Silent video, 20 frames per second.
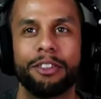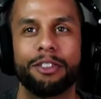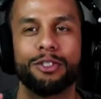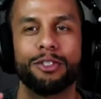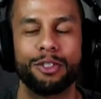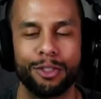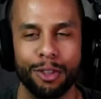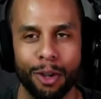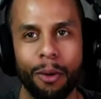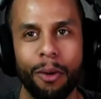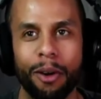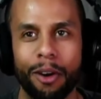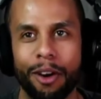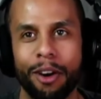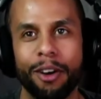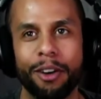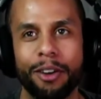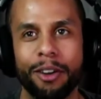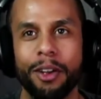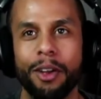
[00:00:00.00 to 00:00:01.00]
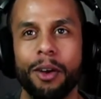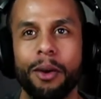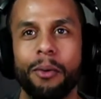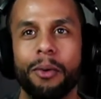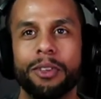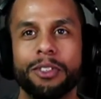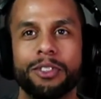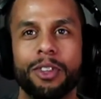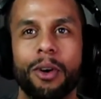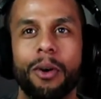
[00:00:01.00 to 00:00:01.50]
so hard,
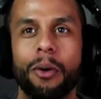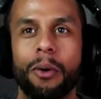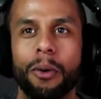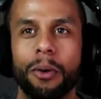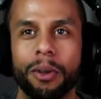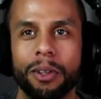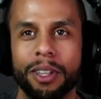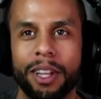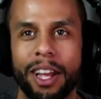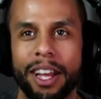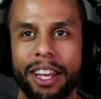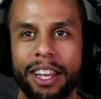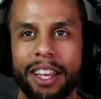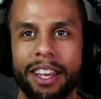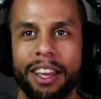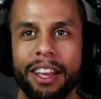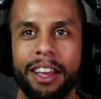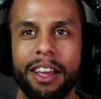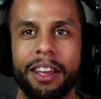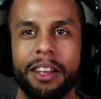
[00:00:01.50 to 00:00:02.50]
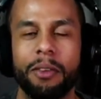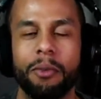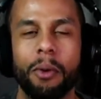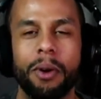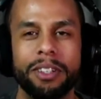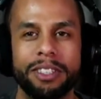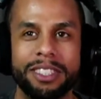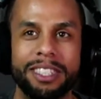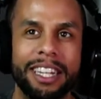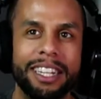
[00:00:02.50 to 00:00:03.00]
was the whole like he
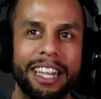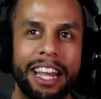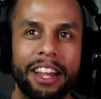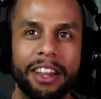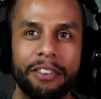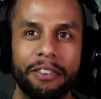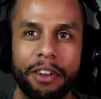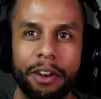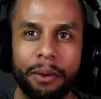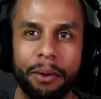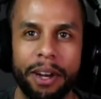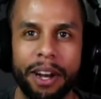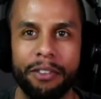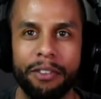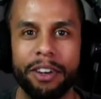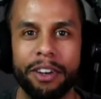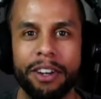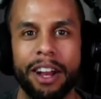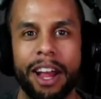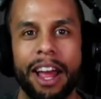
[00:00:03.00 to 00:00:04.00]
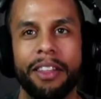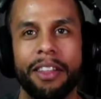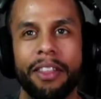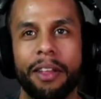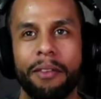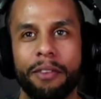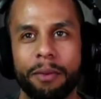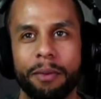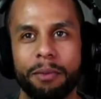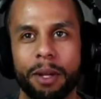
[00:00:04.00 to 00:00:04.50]
wants to take the elevator or whatever, and
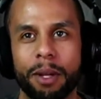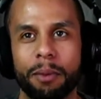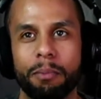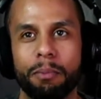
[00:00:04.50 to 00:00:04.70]
then Venom's like